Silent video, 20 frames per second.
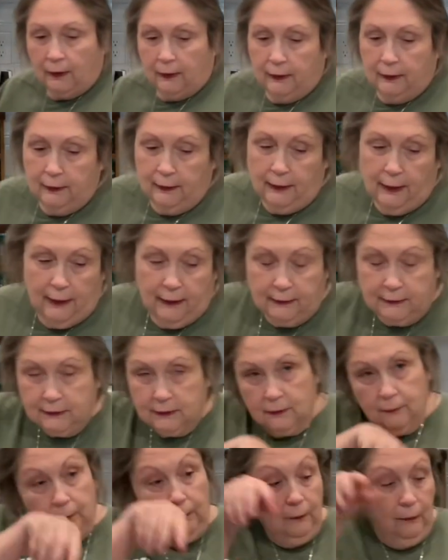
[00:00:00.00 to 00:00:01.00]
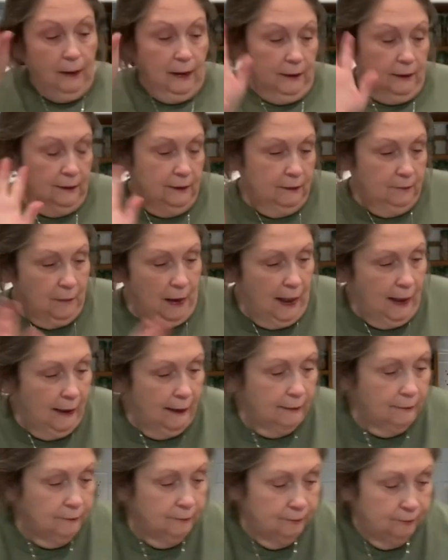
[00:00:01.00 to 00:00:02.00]
And next, oh
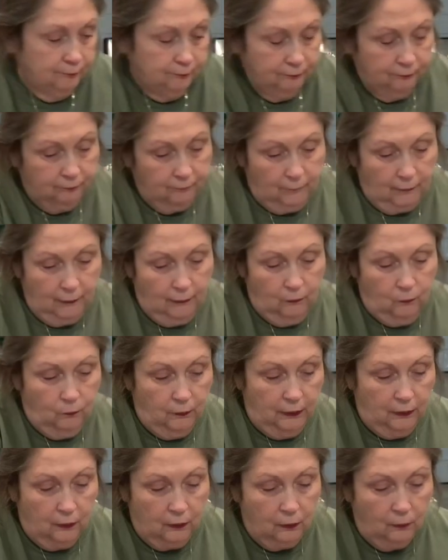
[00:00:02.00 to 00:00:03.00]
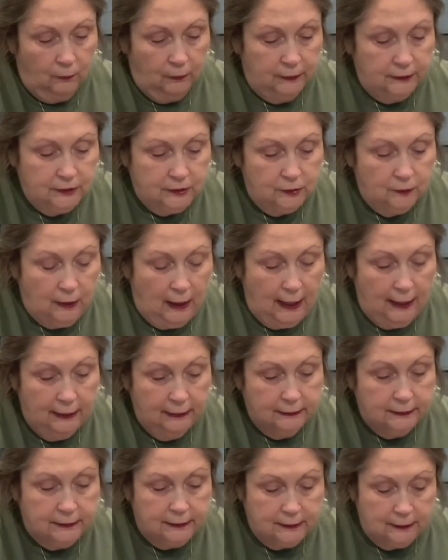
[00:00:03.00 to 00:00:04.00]
my, we are going to
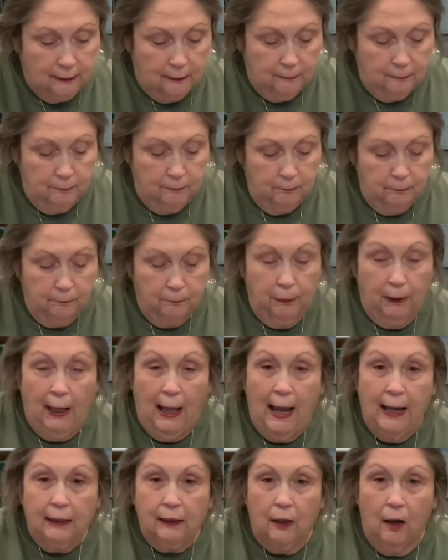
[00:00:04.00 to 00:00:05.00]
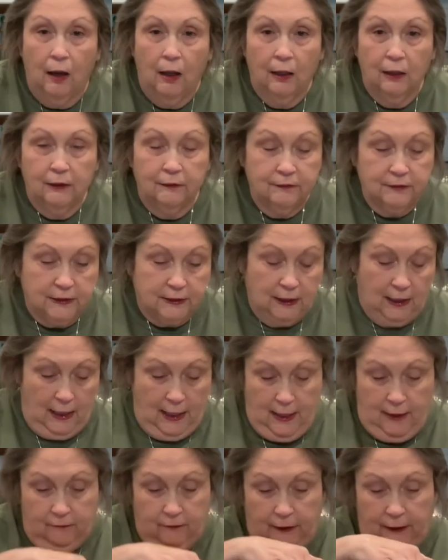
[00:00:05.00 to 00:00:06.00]
add some black olives. I
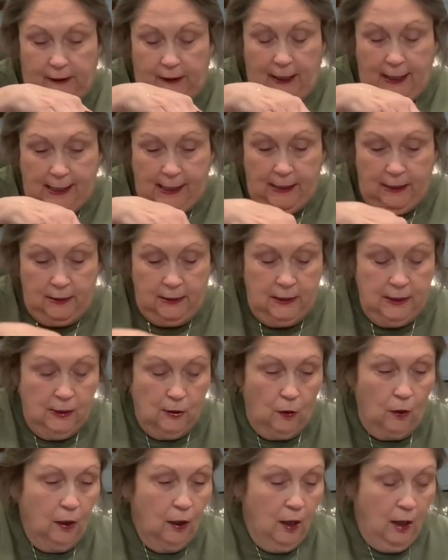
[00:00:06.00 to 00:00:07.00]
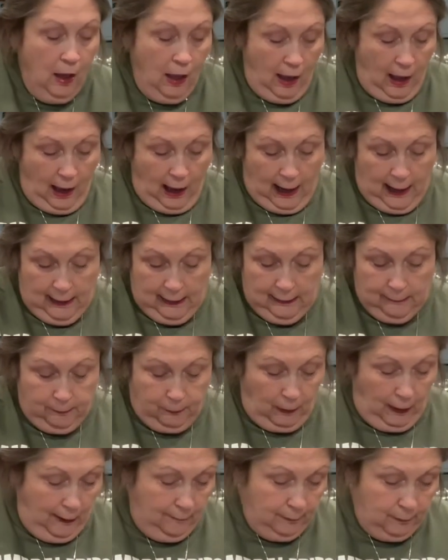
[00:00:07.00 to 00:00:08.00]
have a can here. I
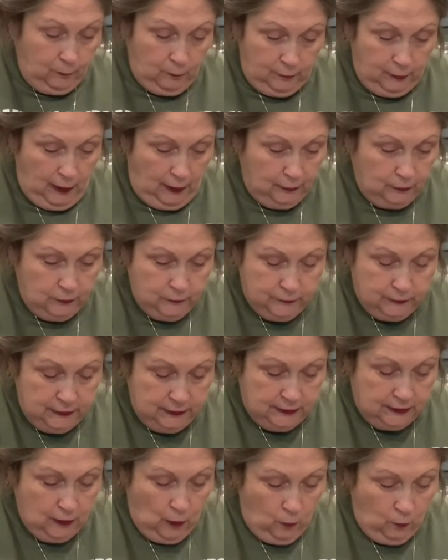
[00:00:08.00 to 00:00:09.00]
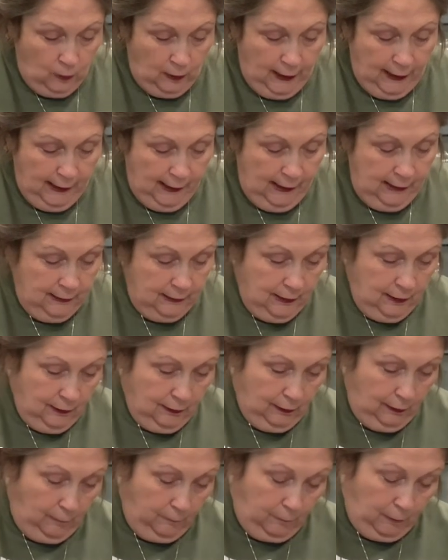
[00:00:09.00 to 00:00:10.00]
probably will not use this whole can.
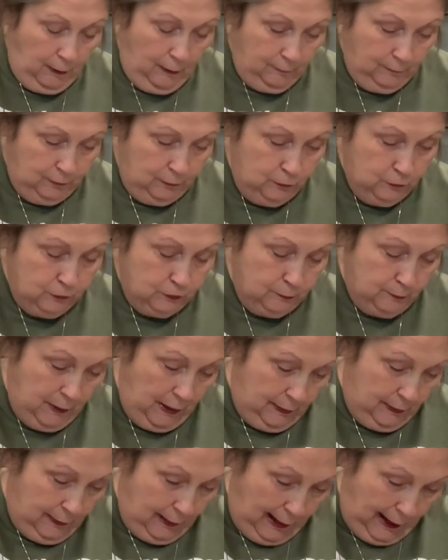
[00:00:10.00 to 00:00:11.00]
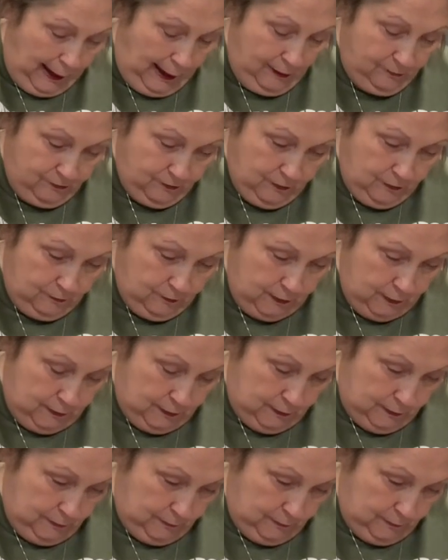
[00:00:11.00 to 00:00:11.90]
I'll probably use about half of it.